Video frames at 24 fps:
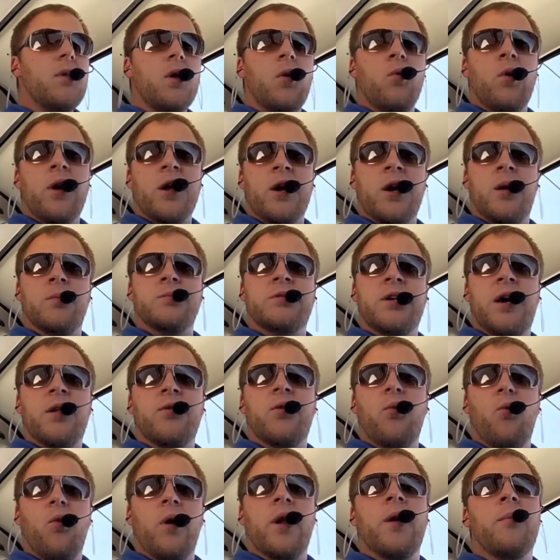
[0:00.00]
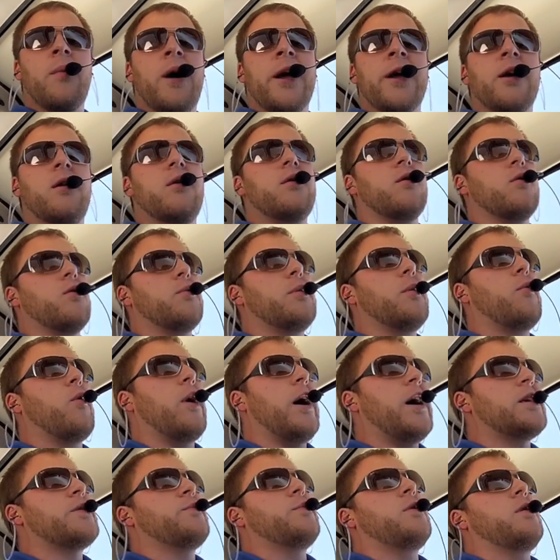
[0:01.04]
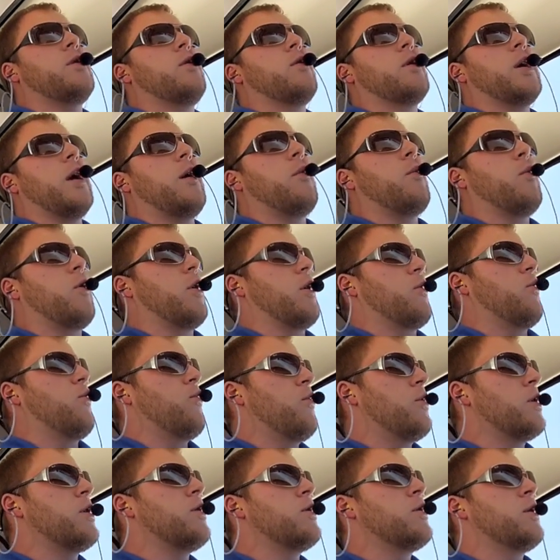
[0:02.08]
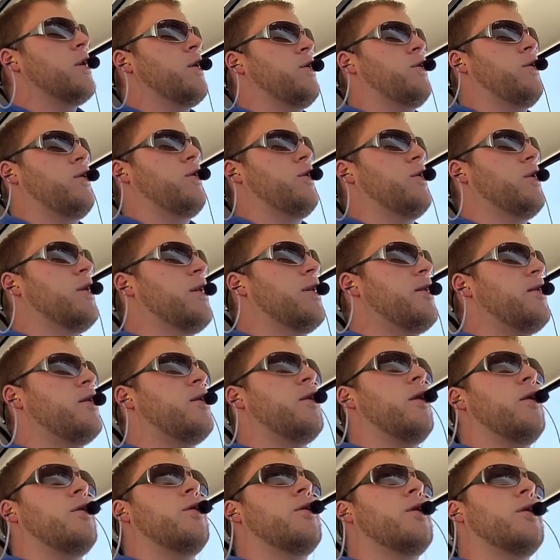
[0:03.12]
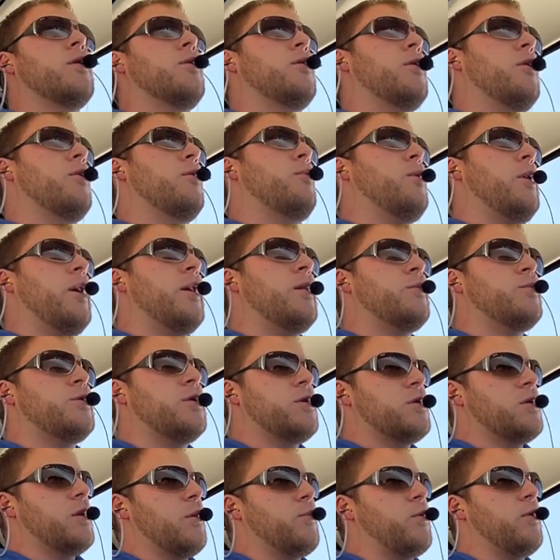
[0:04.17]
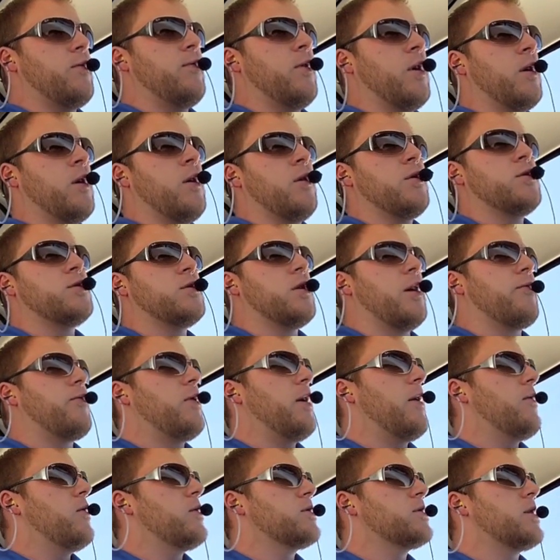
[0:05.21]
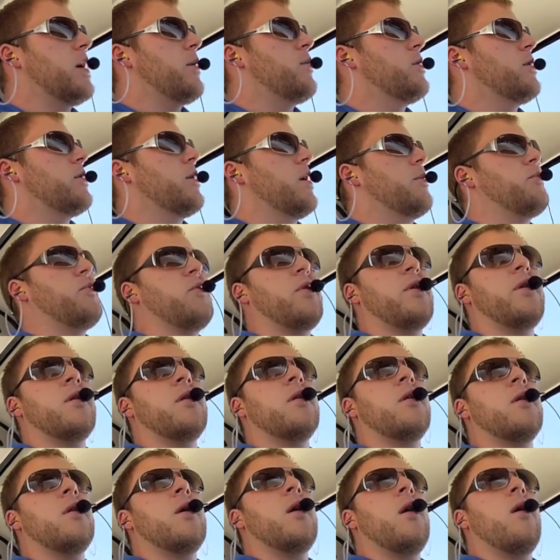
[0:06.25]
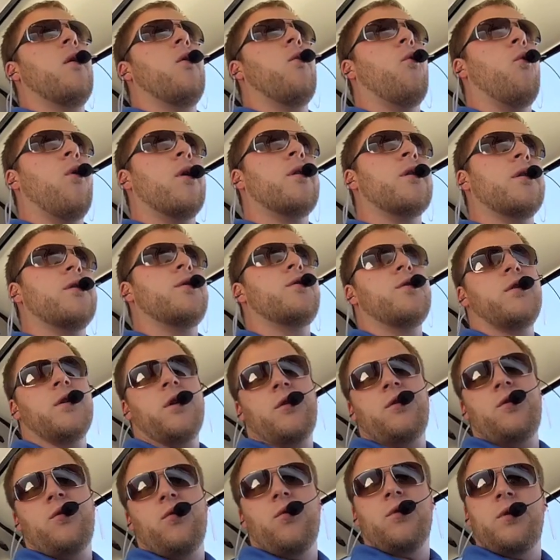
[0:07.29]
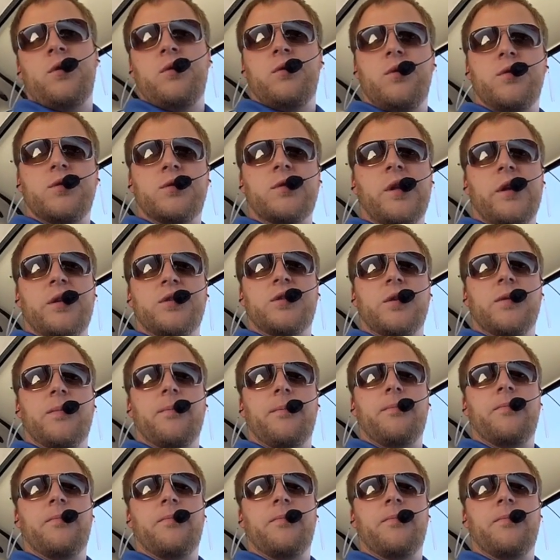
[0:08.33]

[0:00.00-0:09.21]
when it comes down to what am I going to do, when people ask me, okay, Mark, what are you going to do? You're a platinum C-SIP, you've done all this stuff, you have all this time in the airplane. What are you going to do when you lose an engine?